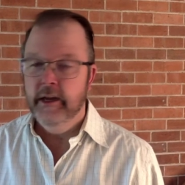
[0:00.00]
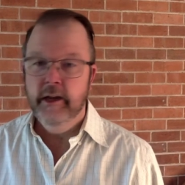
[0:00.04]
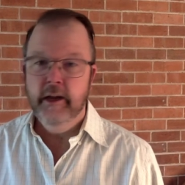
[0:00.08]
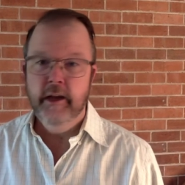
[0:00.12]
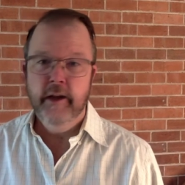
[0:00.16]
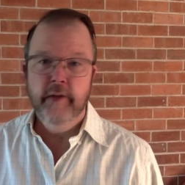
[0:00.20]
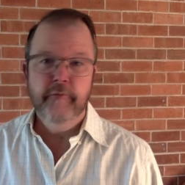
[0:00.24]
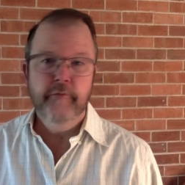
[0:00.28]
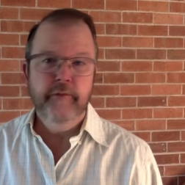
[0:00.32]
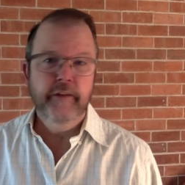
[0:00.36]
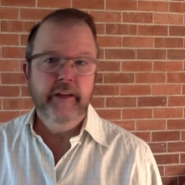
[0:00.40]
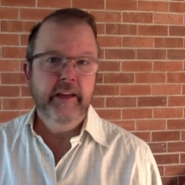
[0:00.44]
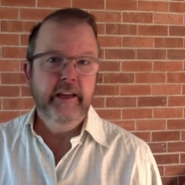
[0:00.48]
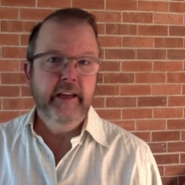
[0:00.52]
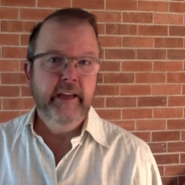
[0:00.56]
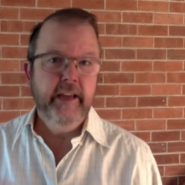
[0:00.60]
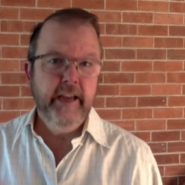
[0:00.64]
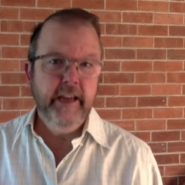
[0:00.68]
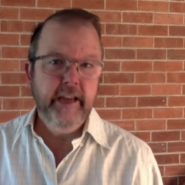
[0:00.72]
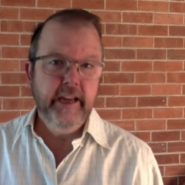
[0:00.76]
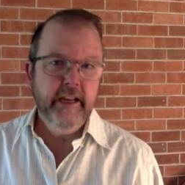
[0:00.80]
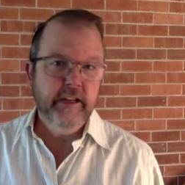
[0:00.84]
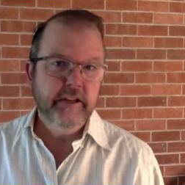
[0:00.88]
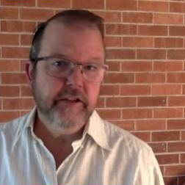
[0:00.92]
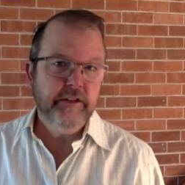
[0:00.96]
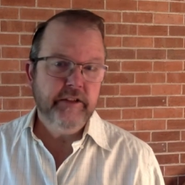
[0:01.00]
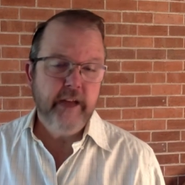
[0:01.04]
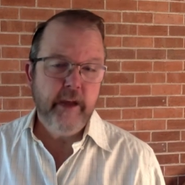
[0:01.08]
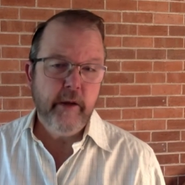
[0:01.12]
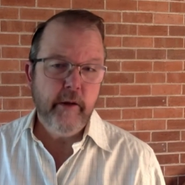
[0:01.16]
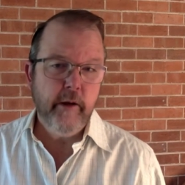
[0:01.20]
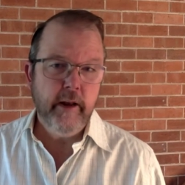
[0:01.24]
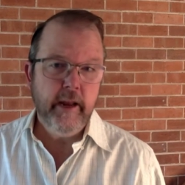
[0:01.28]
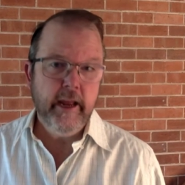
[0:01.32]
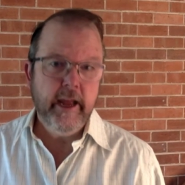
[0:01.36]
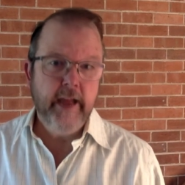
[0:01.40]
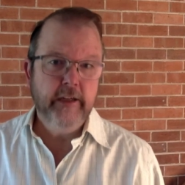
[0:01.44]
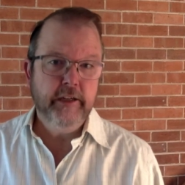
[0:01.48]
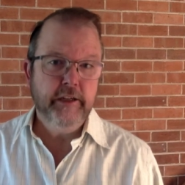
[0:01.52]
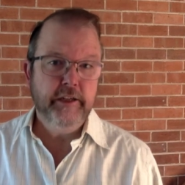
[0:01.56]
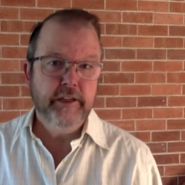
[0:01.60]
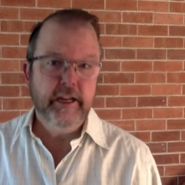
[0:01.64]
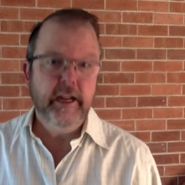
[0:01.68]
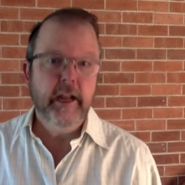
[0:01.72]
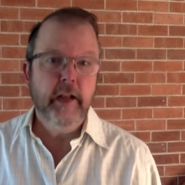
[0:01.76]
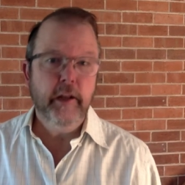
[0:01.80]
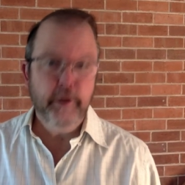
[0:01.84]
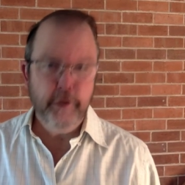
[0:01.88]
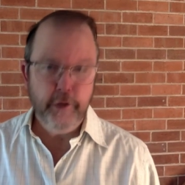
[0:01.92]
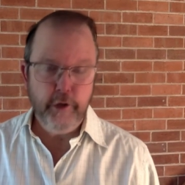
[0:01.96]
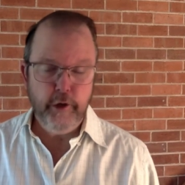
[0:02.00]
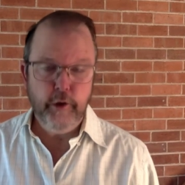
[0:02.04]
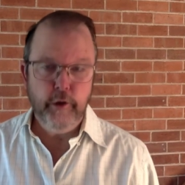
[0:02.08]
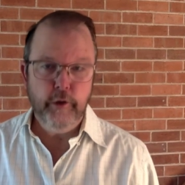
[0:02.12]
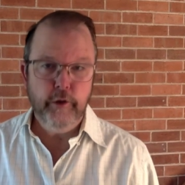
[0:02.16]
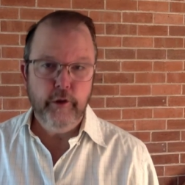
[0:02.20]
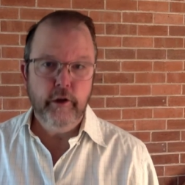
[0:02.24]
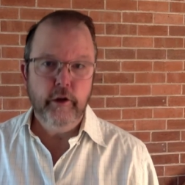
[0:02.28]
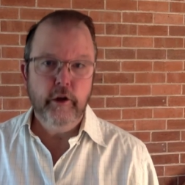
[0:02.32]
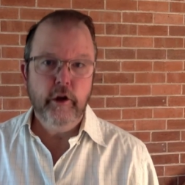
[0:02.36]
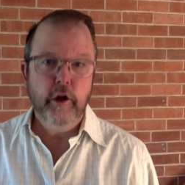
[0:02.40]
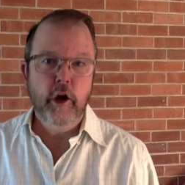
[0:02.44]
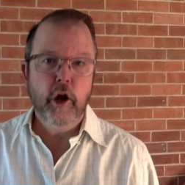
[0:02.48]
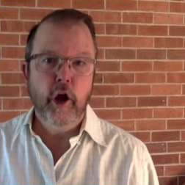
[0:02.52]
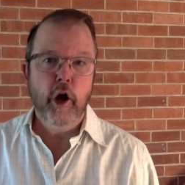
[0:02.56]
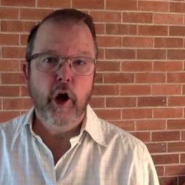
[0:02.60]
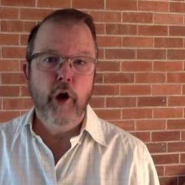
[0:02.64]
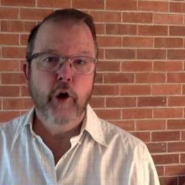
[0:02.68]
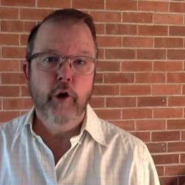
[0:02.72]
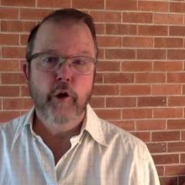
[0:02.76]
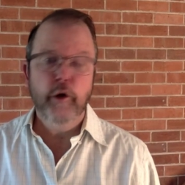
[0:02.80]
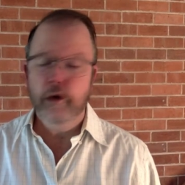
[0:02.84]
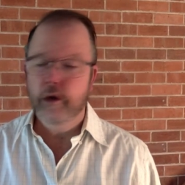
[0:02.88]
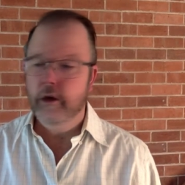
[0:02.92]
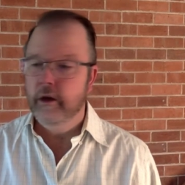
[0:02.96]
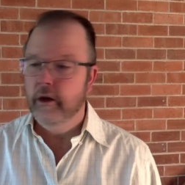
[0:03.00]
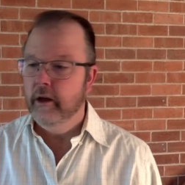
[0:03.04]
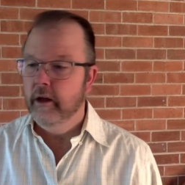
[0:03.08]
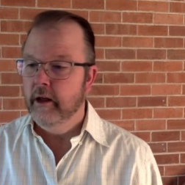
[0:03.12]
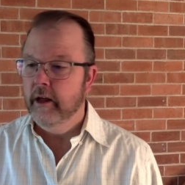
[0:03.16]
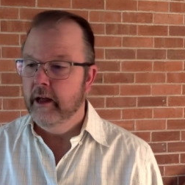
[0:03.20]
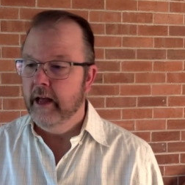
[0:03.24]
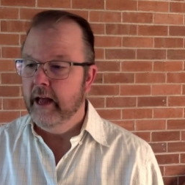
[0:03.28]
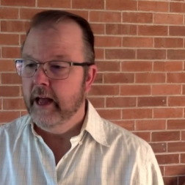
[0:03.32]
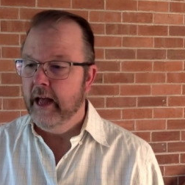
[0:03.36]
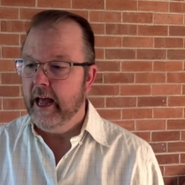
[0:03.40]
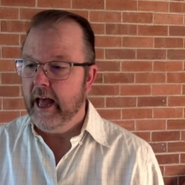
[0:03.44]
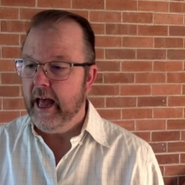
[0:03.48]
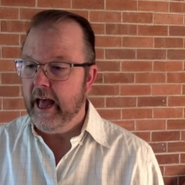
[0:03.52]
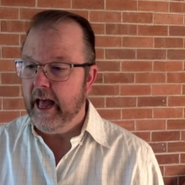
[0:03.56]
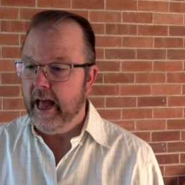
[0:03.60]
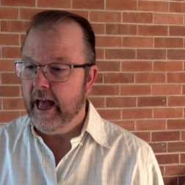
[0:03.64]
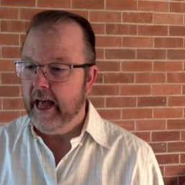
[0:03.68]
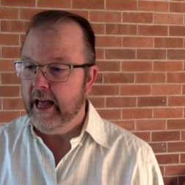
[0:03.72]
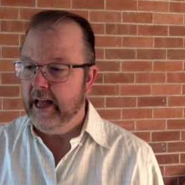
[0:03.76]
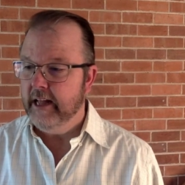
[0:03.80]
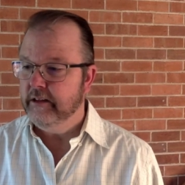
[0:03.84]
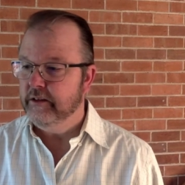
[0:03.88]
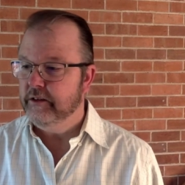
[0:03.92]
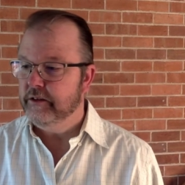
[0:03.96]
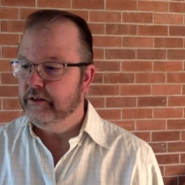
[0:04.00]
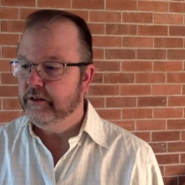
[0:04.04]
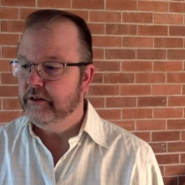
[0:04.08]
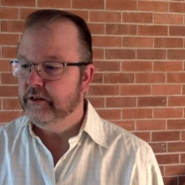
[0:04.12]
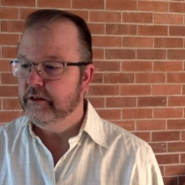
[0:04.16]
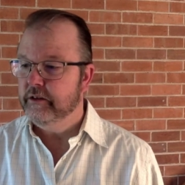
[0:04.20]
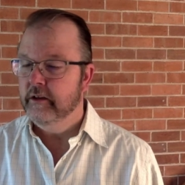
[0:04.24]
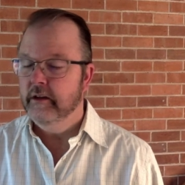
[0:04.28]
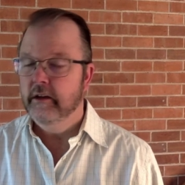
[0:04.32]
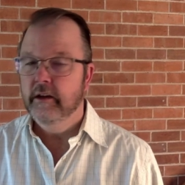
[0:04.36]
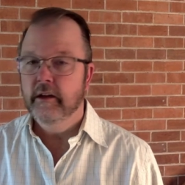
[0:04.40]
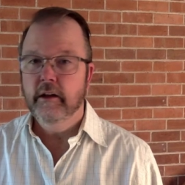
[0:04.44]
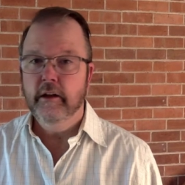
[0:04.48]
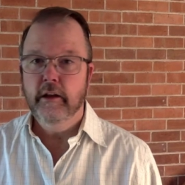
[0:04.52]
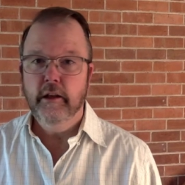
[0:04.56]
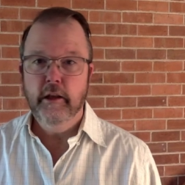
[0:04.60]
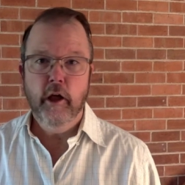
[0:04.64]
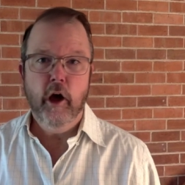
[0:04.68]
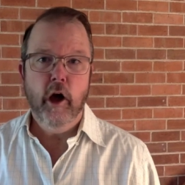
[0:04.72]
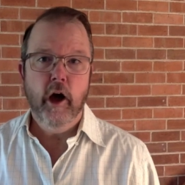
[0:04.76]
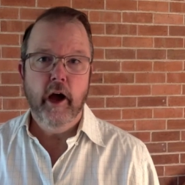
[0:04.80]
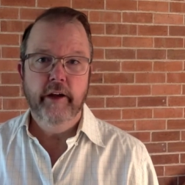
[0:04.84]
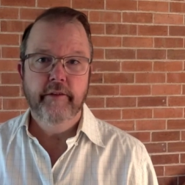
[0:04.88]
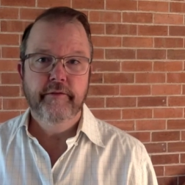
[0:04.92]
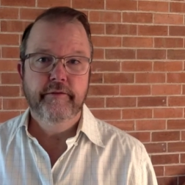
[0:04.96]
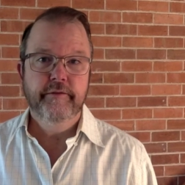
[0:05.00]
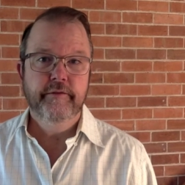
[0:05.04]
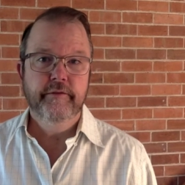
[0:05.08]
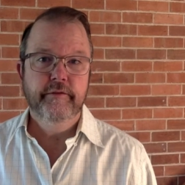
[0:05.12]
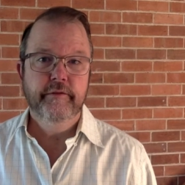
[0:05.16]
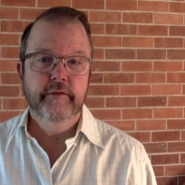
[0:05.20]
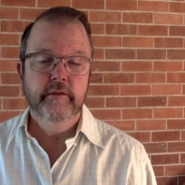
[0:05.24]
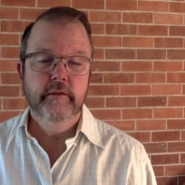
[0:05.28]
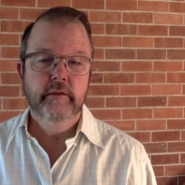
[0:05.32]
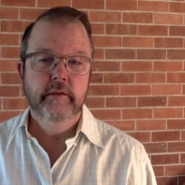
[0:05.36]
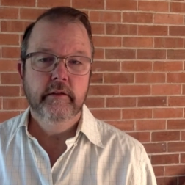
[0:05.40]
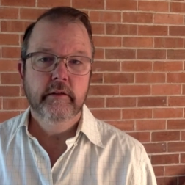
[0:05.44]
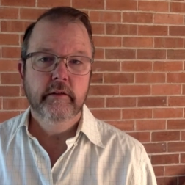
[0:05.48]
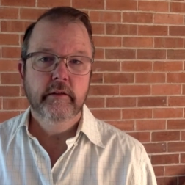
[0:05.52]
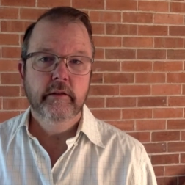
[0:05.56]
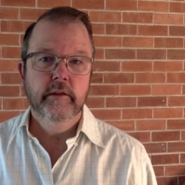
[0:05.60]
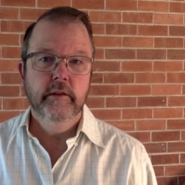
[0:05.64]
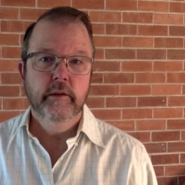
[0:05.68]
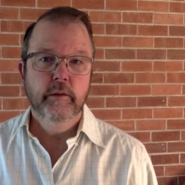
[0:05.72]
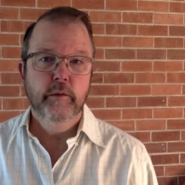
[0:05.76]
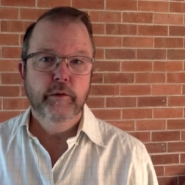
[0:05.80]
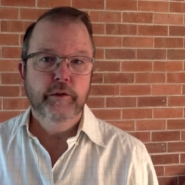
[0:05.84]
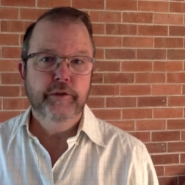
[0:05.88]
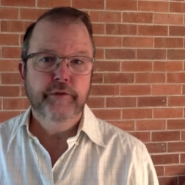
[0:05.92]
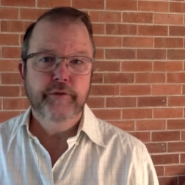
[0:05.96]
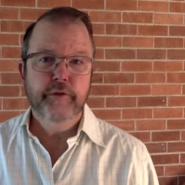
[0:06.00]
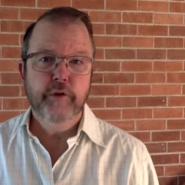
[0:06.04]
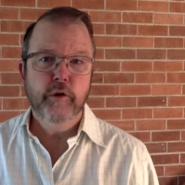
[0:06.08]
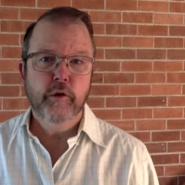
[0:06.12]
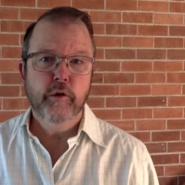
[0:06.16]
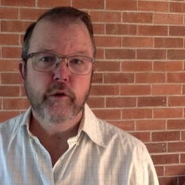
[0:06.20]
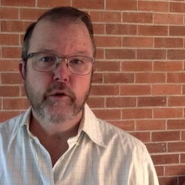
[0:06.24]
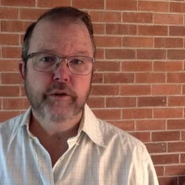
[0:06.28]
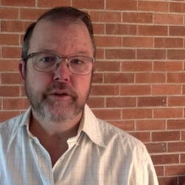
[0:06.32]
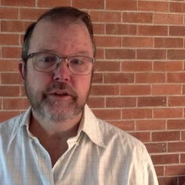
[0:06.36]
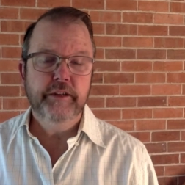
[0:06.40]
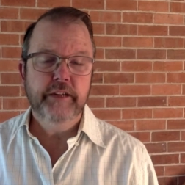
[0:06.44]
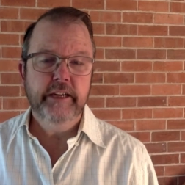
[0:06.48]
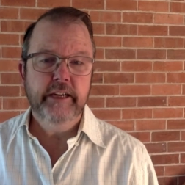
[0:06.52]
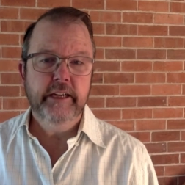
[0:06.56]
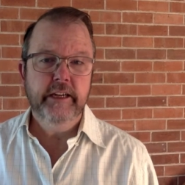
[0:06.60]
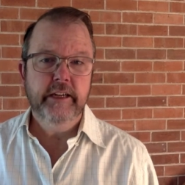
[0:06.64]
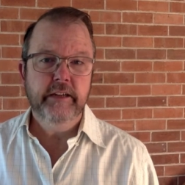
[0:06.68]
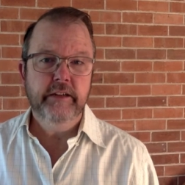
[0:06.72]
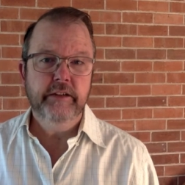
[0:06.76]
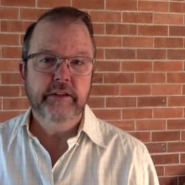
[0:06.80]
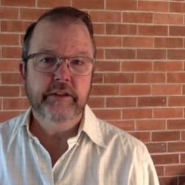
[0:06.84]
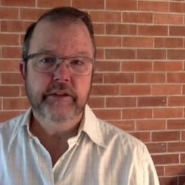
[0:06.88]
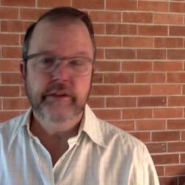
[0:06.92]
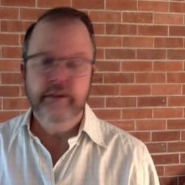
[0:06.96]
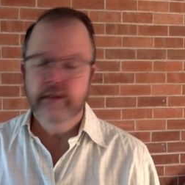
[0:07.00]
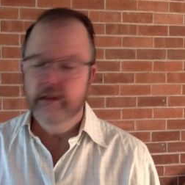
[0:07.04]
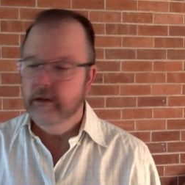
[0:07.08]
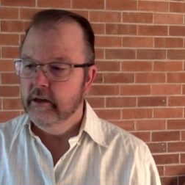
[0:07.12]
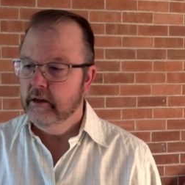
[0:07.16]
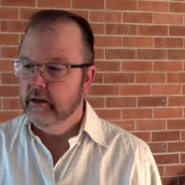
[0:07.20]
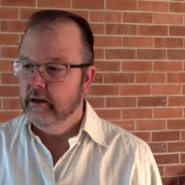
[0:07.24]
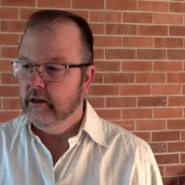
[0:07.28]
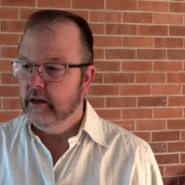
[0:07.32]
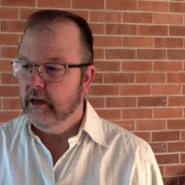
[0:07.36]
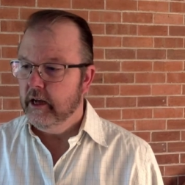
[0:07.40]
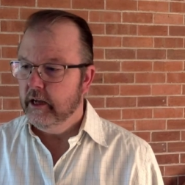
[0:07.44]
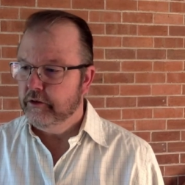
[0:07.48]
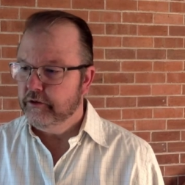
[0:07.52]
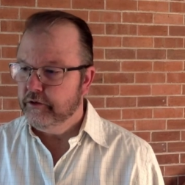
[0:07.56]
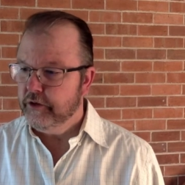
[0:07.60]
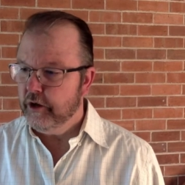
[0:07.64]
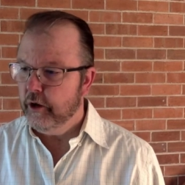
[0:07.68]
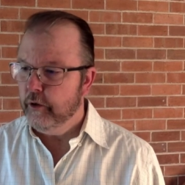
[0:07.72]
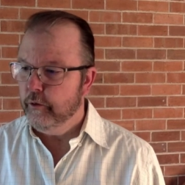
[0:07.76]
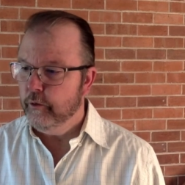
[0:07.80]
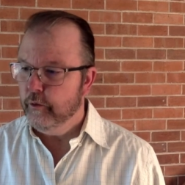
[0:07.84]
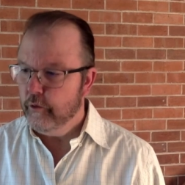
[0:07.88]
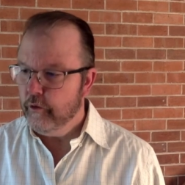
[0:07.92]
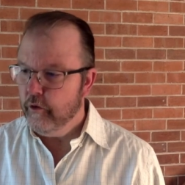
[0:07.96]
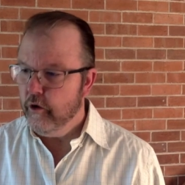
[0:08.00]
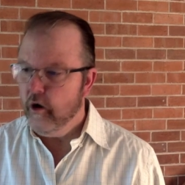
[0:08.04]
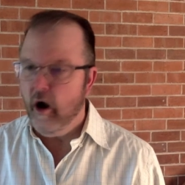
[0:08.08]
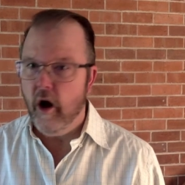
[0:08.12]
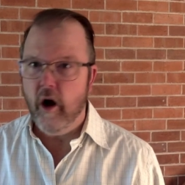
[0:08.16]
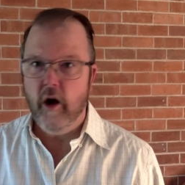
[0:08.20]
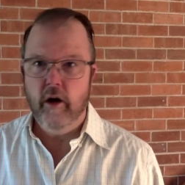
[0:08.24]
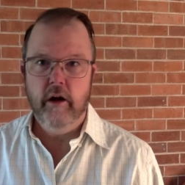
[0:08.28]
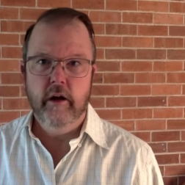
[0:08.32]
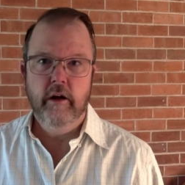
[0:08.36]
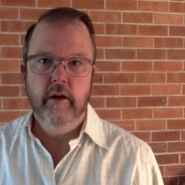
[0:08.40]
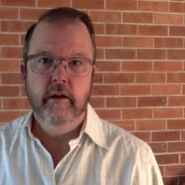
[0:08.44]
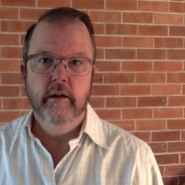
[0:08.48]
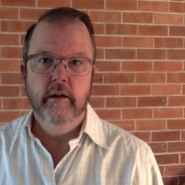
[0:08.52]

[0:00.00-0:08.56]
For years, they were allowed to tell you that Coke adds life, which of course is a total crock.